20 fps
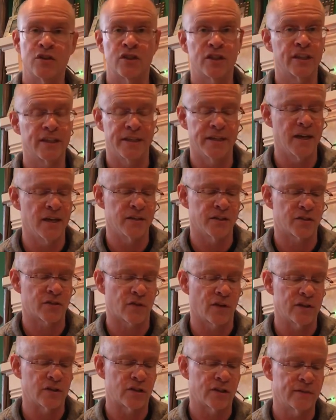She didn't
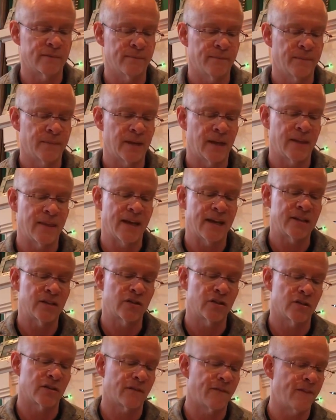unscrunch it, and that's
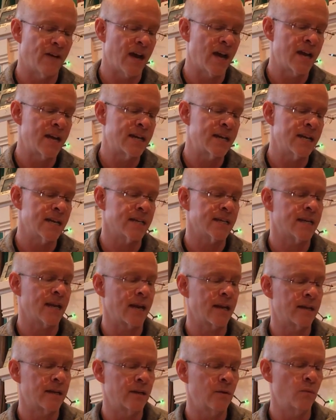just fine and
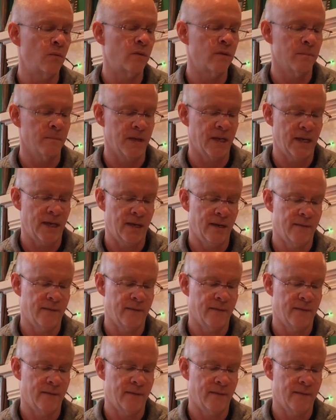dandy with me.